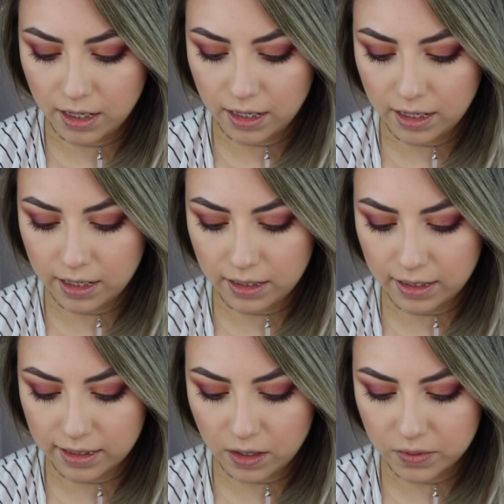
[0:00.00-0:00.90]
and
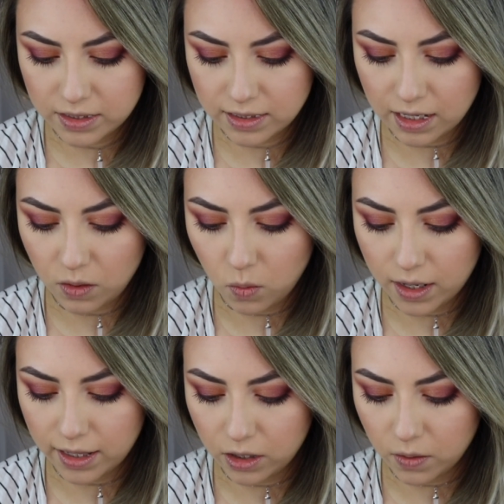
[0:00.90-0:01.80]
let that one set while
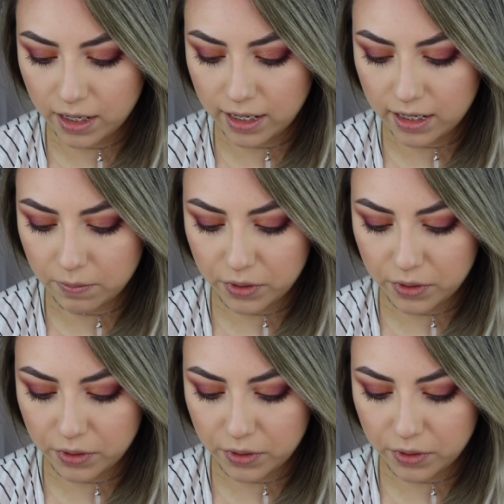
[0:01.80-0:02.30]
I go ahead and